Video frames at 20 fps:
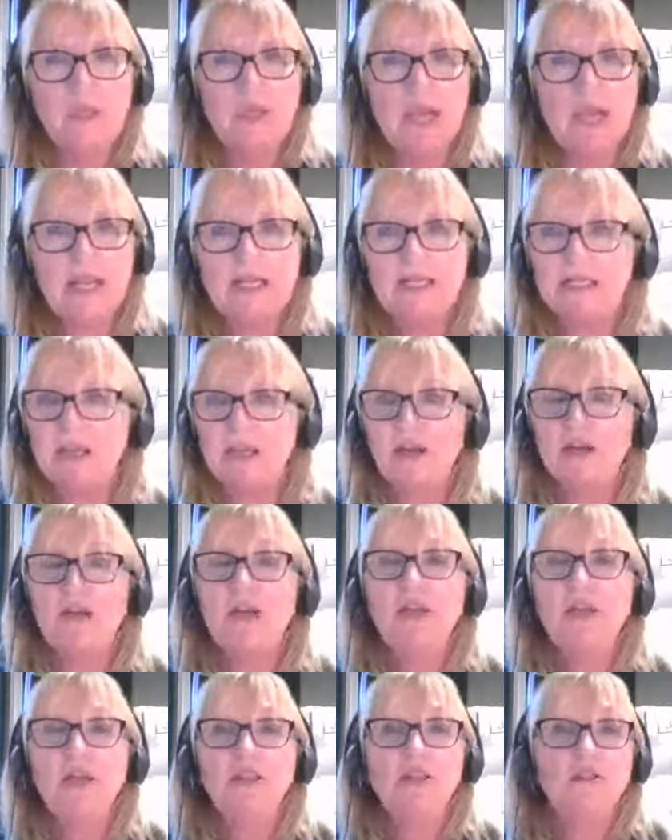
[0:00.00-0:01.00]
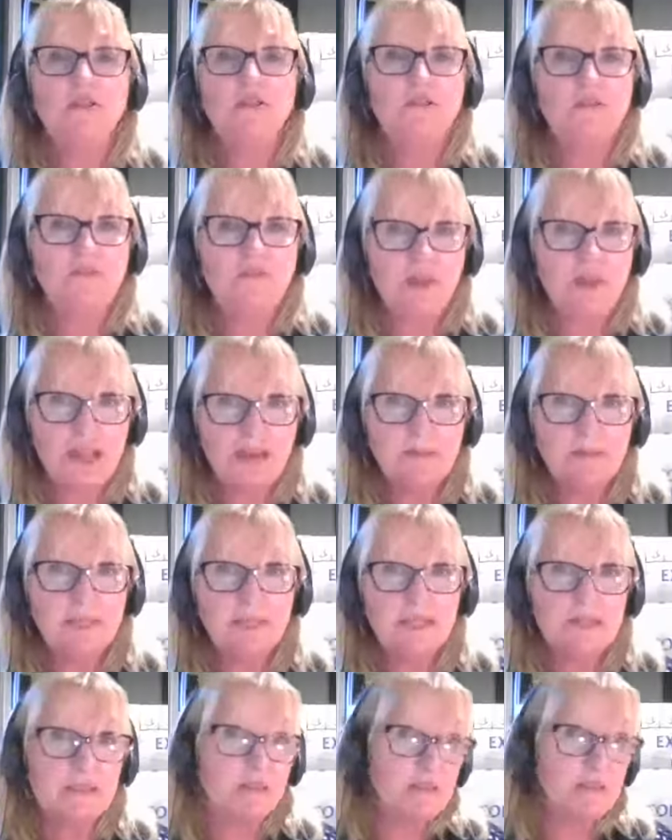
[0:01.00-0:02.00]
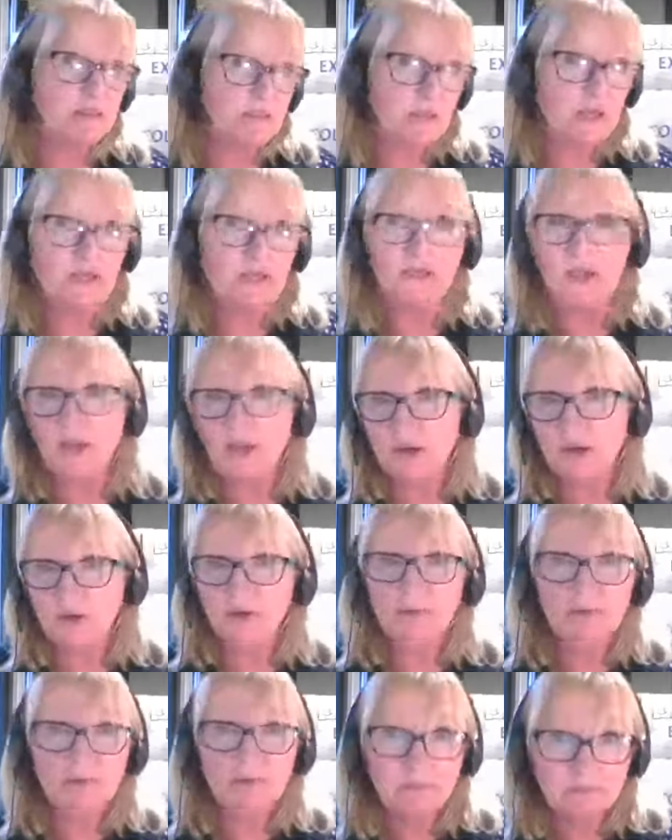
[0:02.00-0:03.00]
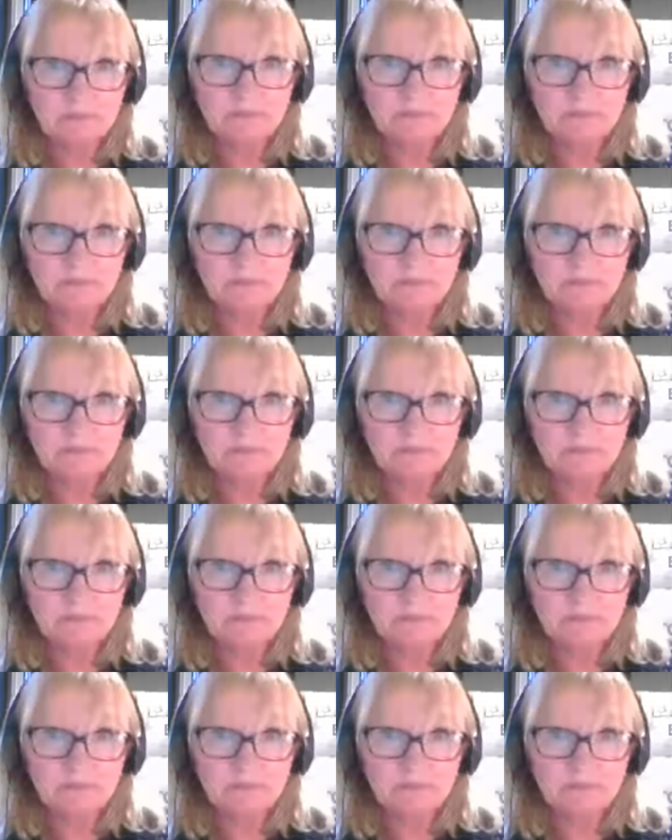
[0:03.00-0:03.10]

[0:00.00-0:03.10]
Okay, so the famous, well known